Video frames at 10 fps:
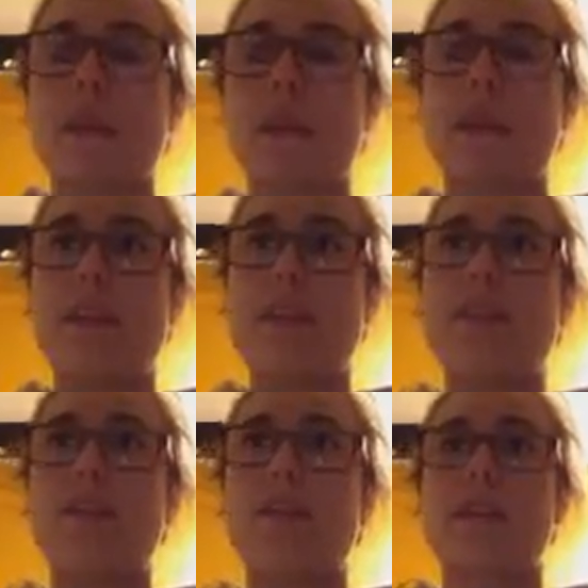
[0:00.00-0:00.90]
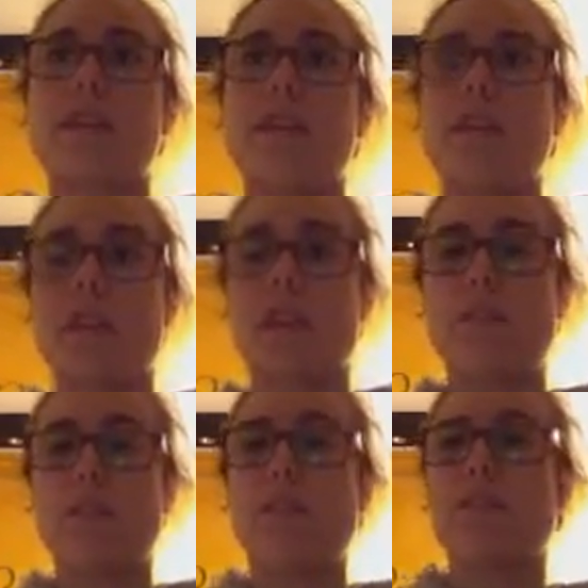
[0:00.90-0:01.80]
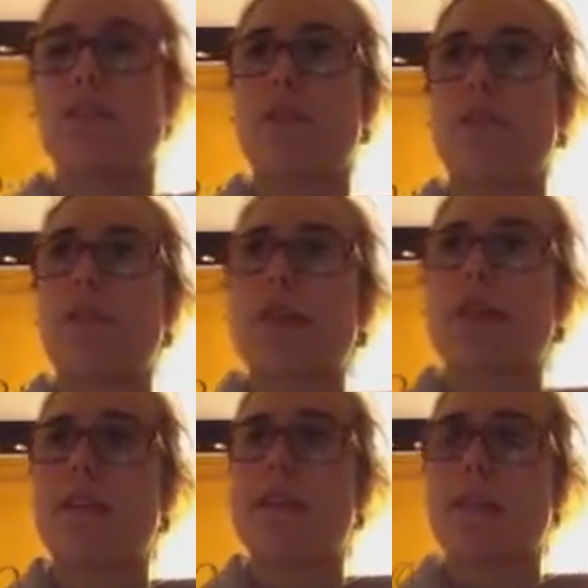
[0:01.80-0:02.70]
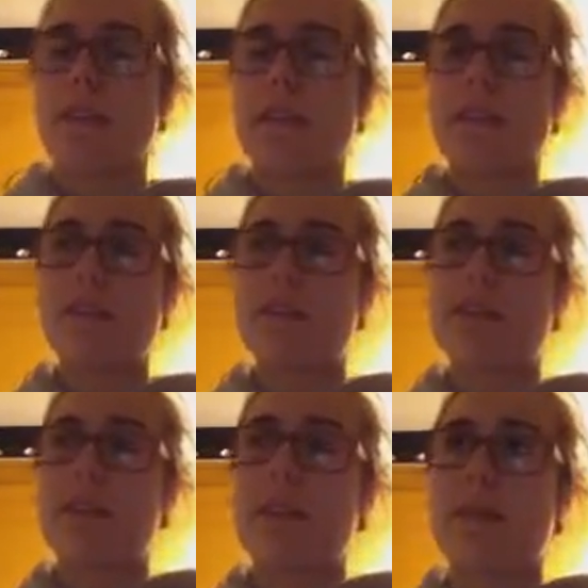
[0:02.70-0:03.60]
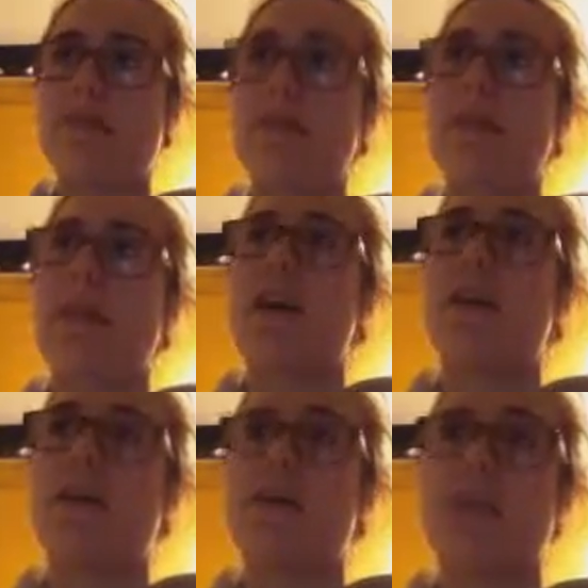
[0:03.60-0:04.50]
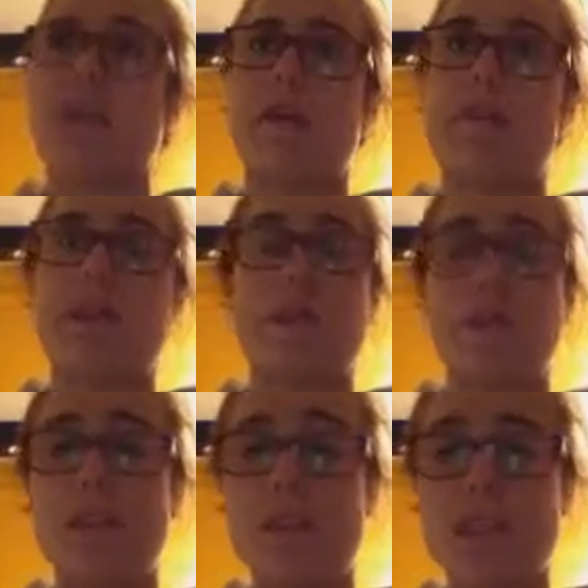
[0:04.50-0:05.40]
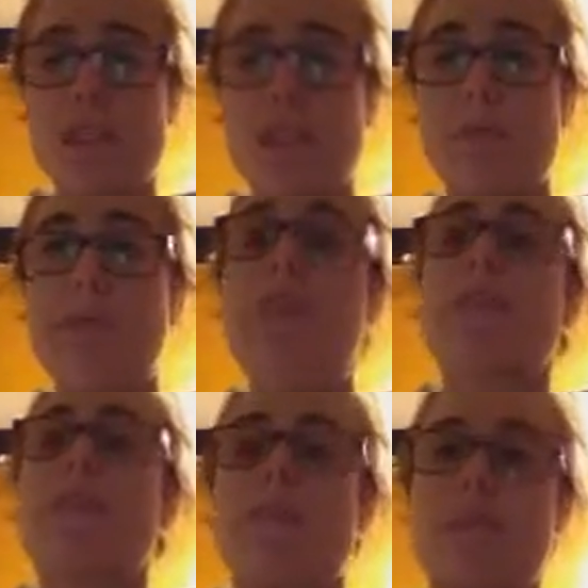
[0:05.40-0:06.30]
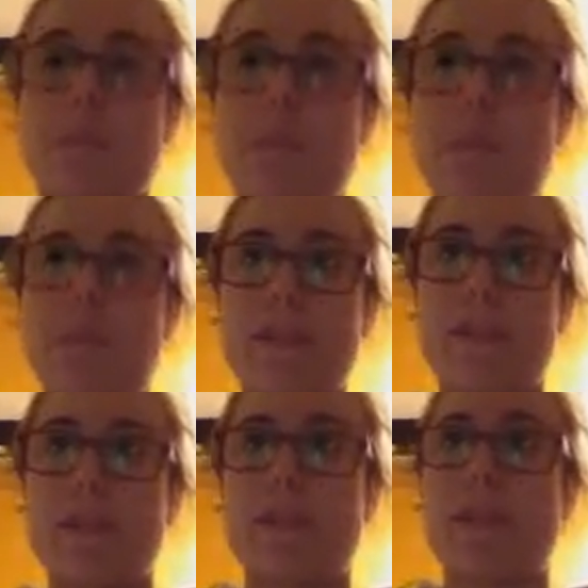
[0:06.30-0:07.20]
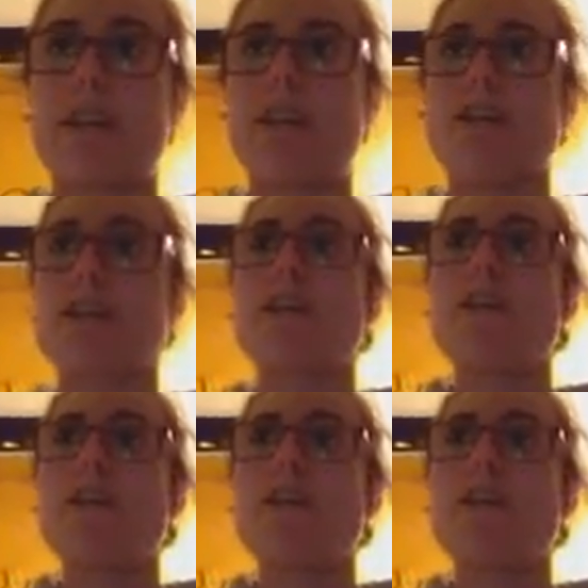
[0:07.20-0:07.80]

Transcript: In this article, the authors show that the skin-derived cells are similar, but not the same as mesenchymal stem cells.